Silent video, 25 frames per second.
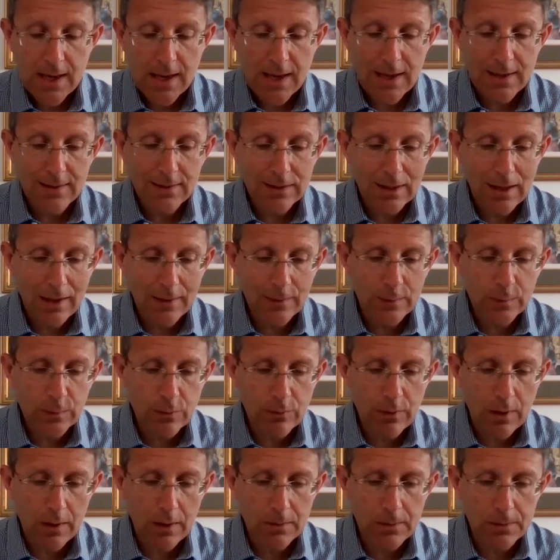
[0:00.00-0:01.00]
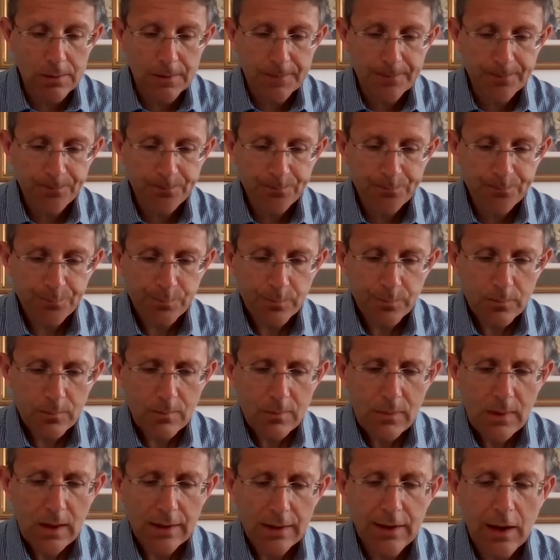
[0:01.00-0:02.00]
East Lanx Road.
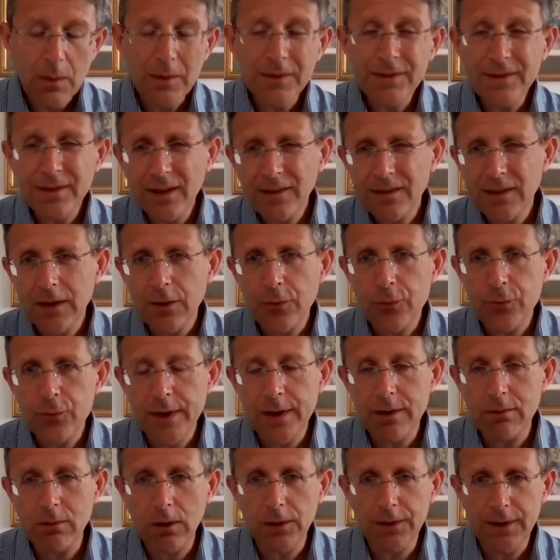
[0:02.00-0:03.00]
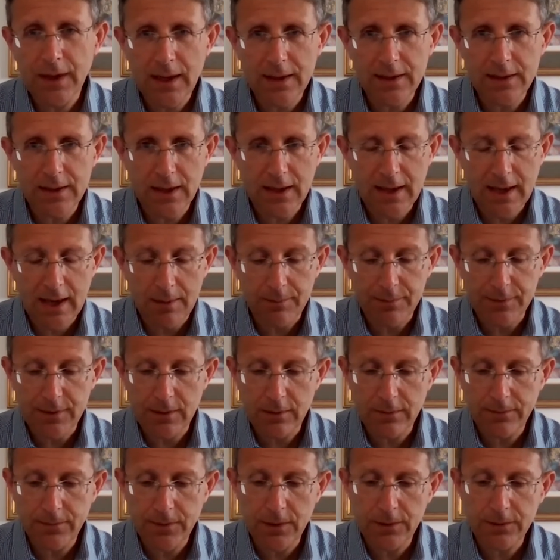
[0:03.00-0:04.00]
Now, assessing three-year-old handicaps in
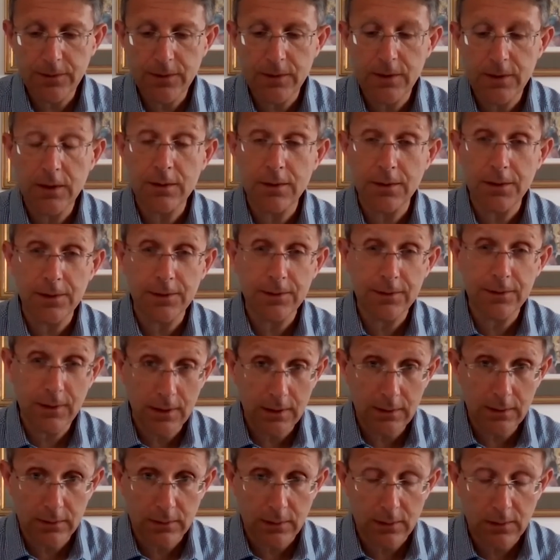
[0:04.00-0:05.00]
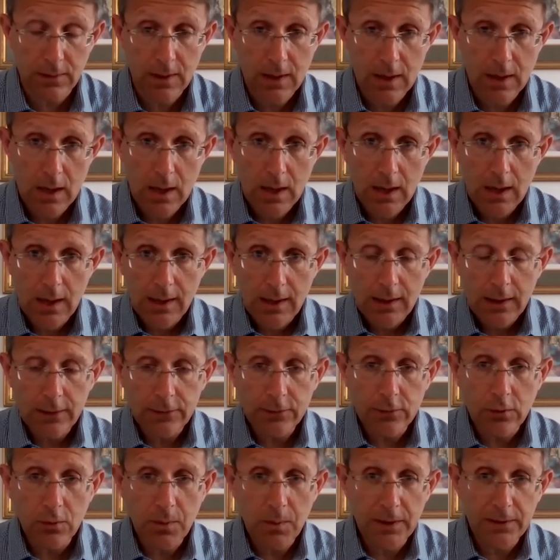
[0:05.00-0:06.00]
the first third of the season
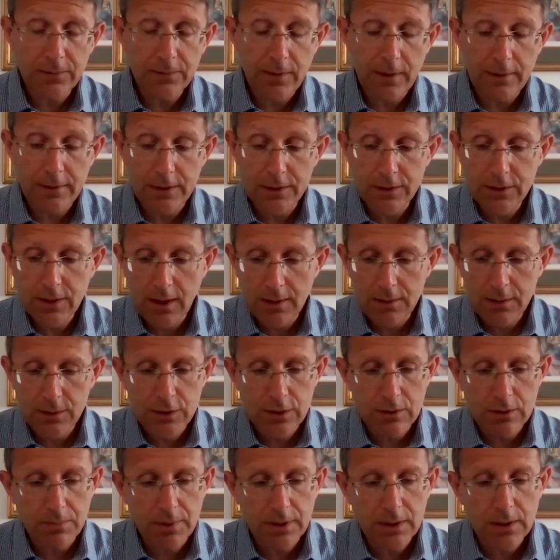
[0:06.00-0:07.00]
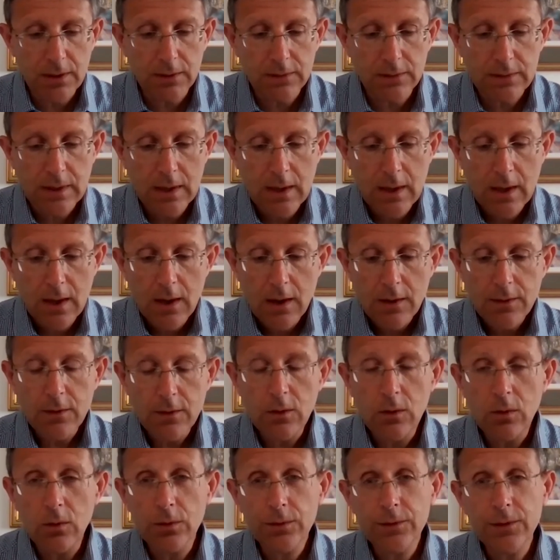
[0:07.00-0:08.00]
is always very challenging because
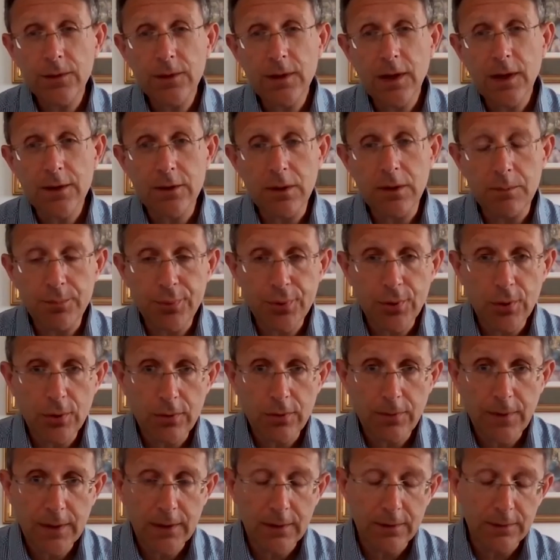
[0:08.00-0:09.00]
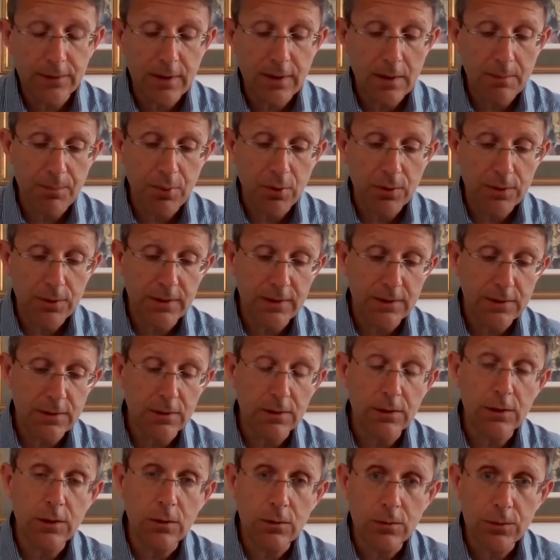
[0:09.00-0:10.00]
there are horses that are improving as they're put
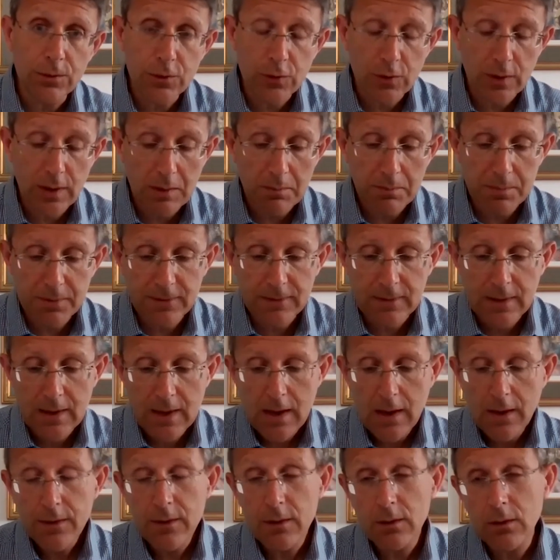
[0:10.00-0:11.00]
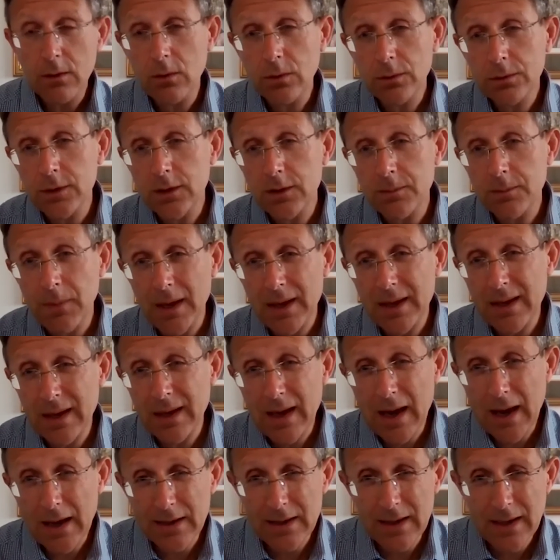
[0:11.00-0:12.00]
into new trips. There are horses
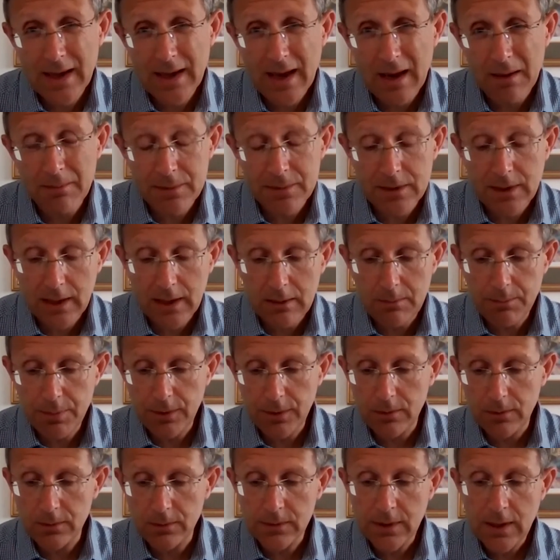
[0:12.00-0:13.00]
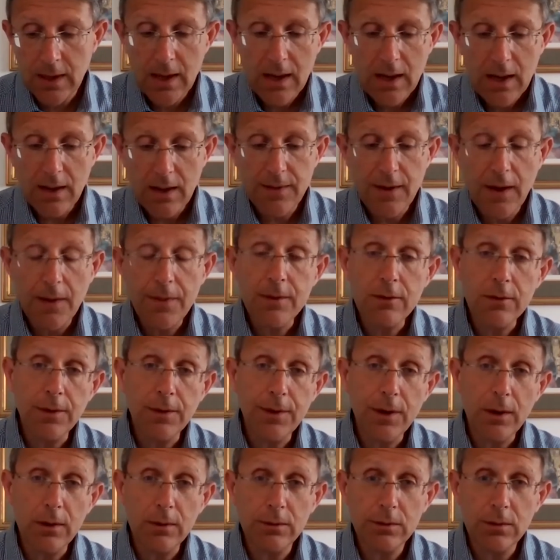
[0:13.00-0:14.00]
making handicap debuts. And then there are
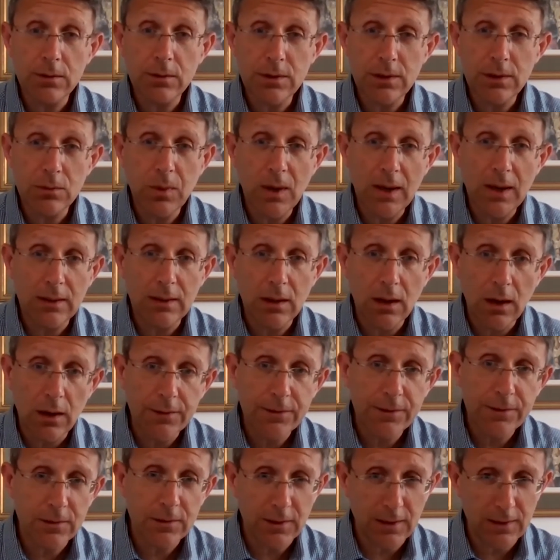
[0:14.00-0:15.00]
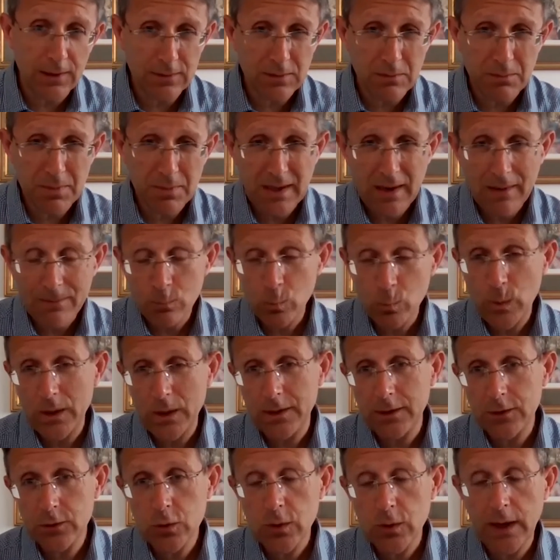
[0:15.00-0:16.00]
those who did well last season but haven't
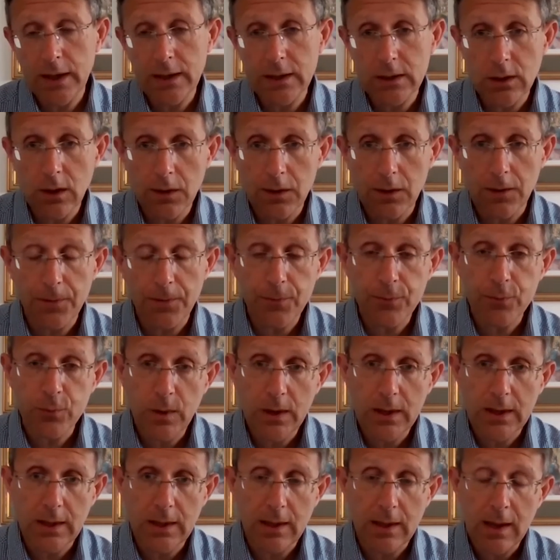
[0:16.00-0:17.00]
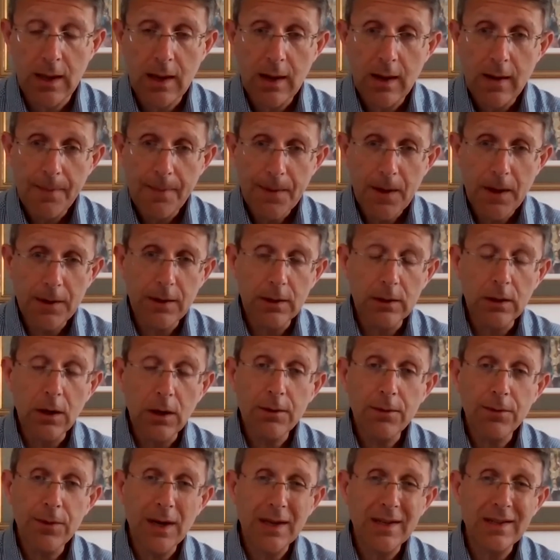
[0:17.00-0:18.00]
really trained on at three. And a
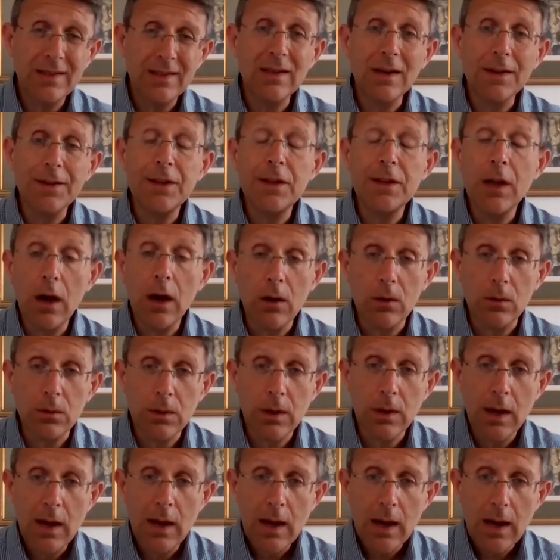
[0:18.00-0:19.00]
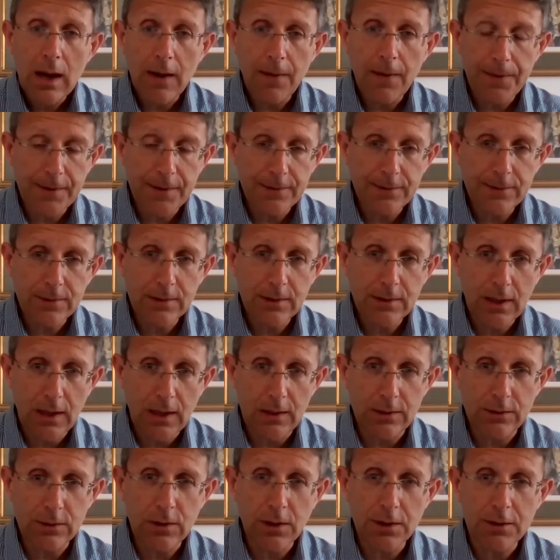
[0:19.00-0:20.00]
lot of that is unknown at this
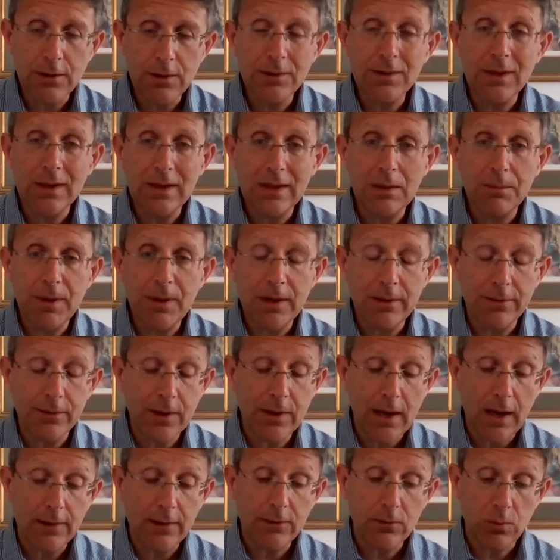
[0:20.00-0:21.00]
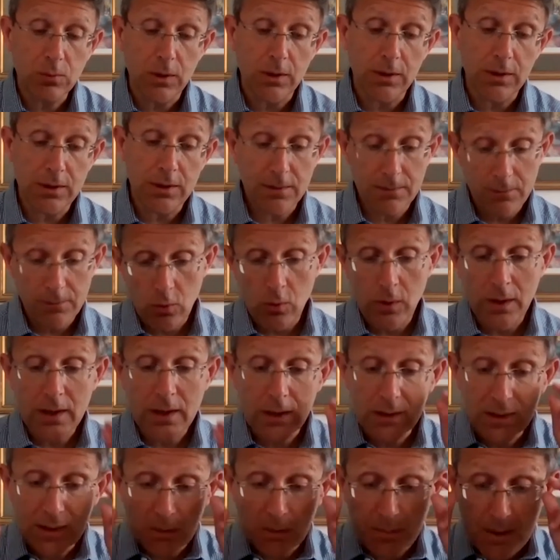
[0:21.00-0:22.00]
stage. So there is a little bit of guesswork, or
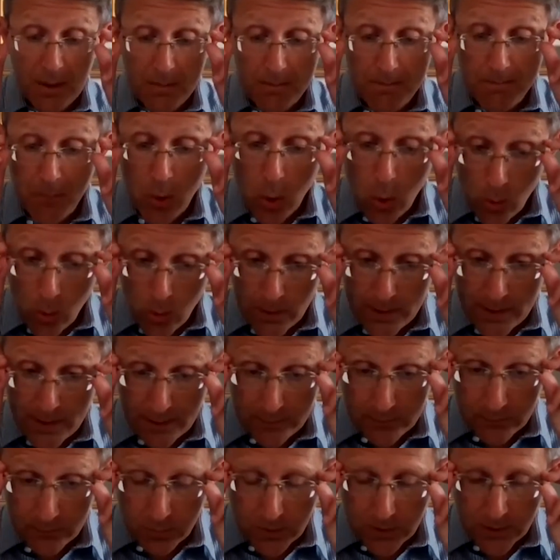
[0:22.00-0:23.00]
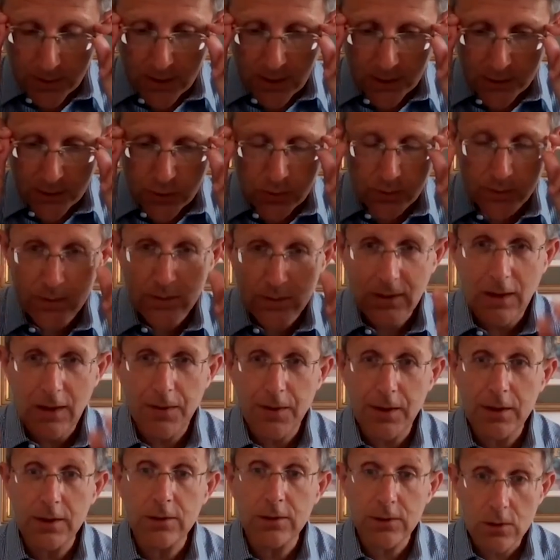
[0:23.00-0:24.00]
a little bit more guesswork, I should say,
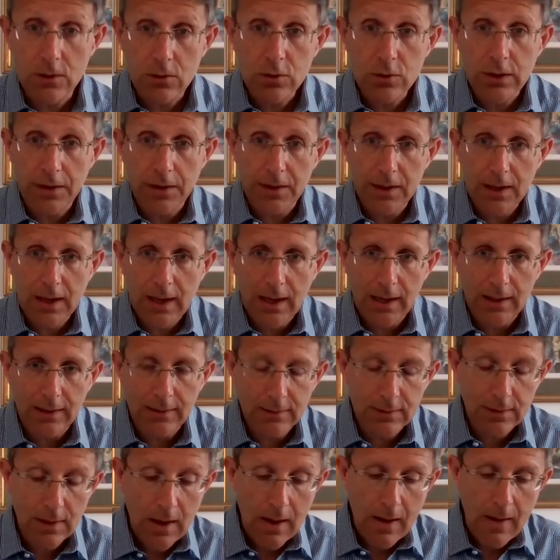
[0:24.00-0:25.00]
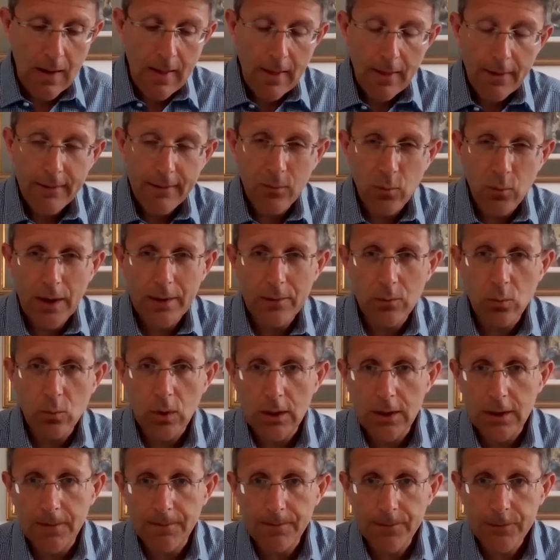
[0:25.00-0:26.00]
than is usually the case when
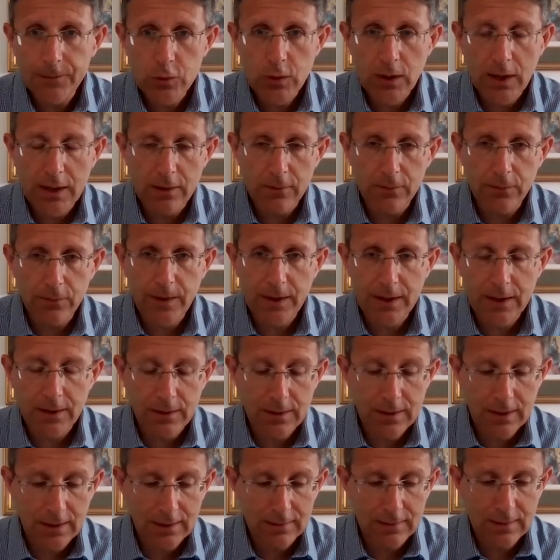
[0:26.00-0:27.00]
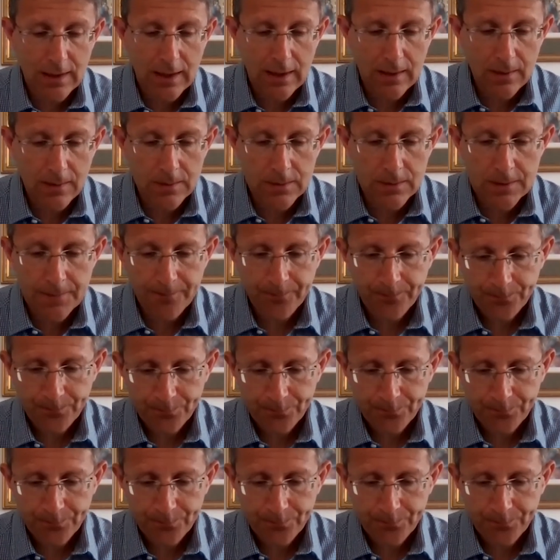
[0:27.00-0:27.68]
we're trying to figure things out.